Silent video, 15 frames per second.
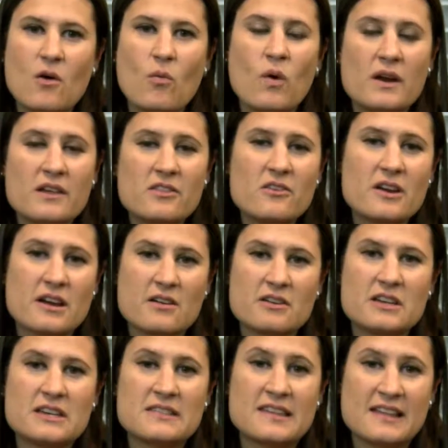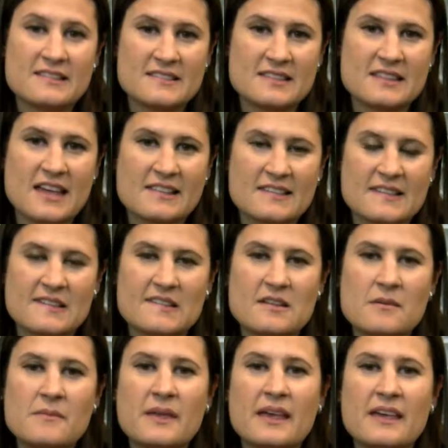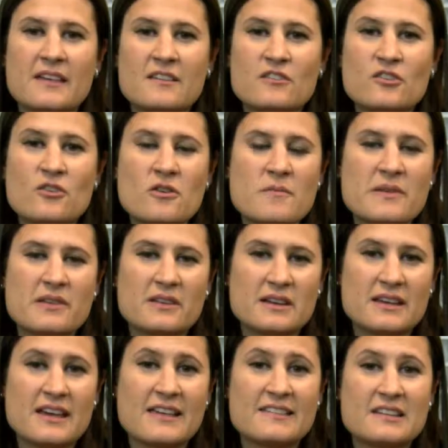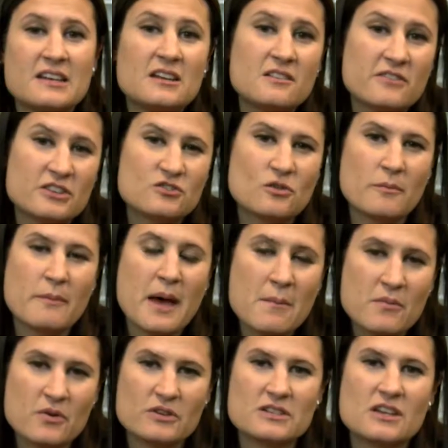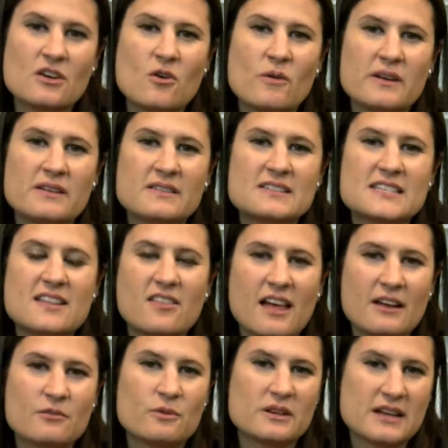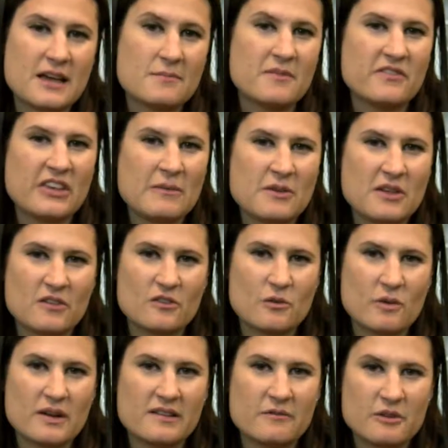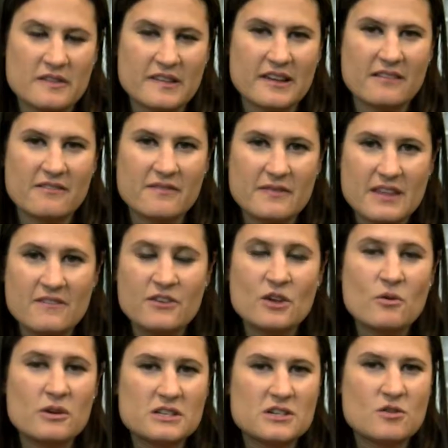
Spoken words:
One other area that's in that system is your ability as an individual member to go in and select what type of emails you want to receive. If you go into